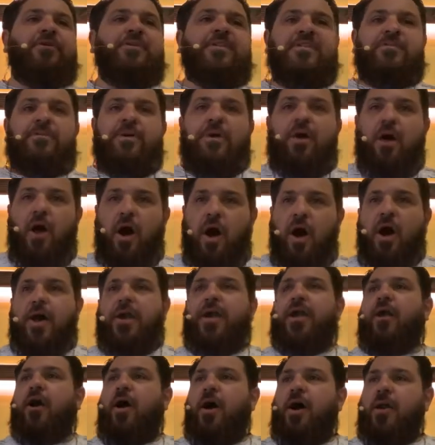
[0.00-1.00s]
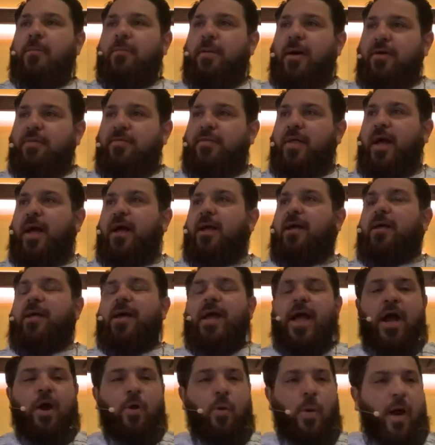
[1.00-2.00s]
He's been on and on about that
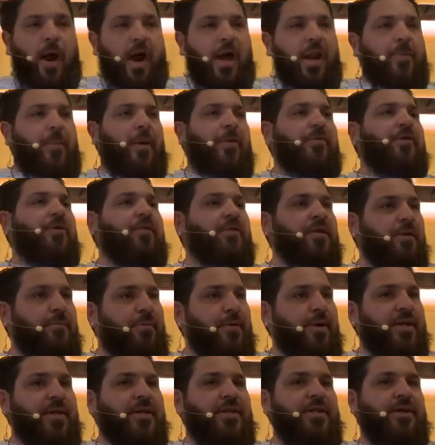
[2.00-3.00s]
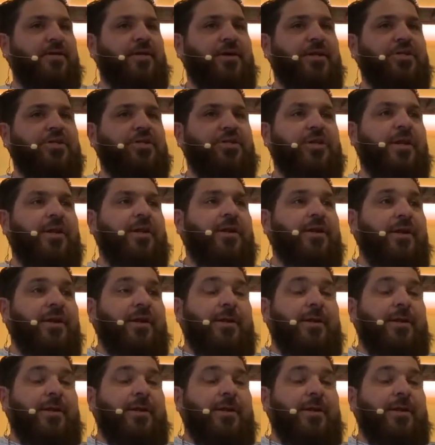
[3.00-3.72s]
and going on about the liberty in the Christian.